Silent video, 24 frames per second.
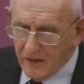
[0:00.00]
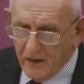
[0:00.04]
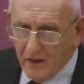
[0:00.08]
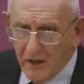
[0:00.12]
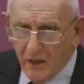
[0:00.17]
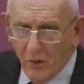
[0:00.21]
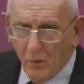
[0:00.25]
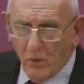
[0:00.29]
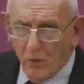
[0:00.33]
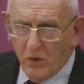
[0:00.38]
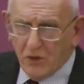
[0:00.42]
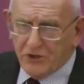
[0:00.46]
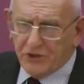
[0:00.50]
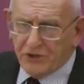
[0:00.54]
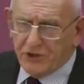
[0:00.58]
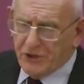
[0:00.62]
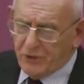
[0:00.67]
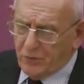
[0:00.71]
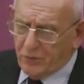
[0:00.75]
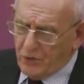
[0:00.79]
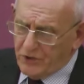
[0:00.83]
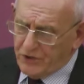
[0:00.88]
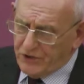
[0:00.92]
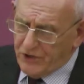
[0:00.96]
Once it
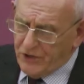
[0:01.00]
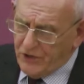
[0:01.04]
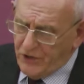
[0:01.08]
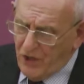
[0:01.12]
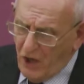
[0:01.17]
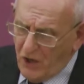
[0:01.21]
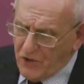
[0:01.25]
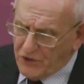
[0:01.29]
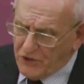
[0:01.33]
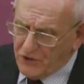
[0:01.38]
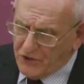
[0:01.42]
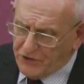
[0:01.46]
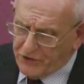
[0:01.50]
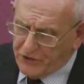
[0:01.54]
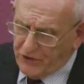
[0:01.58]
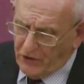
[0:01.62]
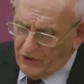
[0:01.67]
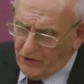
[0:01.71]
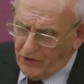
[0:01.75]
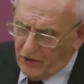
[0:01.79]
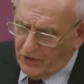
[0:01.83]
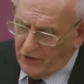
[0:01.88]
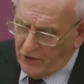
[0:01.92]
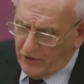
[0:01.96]
was announced to
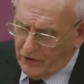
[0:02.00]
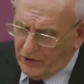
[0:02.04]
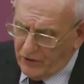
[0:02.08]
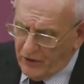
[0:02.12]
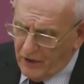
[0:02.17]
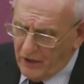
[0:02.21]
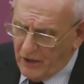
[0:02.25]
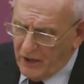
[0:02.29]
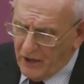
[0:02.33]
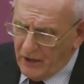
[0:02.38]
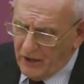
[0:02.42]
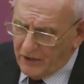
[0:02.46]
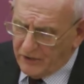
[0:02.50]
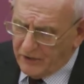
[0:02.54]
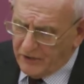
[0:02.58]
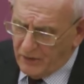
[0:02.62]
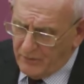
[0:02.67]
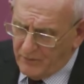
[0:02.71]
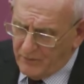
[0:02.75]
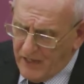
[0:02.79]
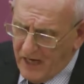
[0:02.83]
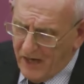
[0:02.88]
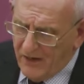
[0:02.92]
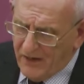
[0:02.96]
her, to
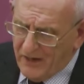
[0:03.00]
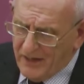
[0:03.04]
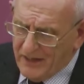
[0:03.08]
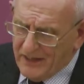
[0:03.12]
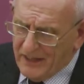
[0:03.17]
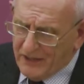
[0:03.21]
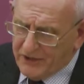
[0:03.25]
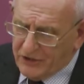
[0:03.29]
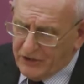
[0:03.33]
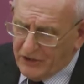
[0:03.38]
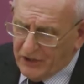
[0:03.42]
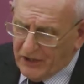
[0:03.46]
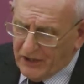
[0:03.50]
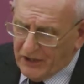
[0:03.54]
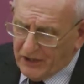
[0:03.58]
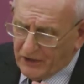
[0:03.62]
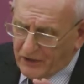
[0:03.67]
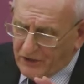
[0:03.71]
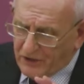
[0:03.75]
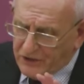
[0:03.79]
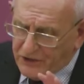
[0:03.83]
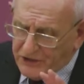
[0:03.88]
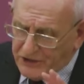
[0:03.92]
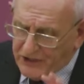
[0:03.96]
Mary, that she had
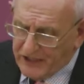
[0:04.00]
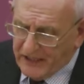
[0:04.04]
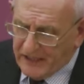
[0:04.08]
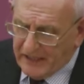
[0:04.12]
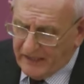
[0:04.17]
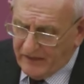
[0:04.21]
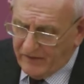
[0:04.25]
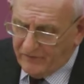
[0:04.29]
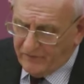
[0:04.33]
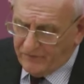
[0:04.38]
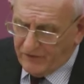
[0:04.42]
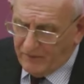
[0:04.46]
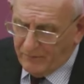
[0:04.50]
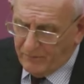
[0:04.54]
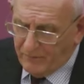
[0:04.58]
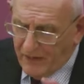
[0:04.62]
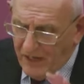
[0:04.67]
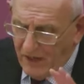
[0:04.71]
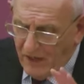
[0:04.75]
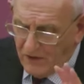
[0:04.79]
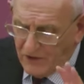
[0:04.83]
conceived and bare a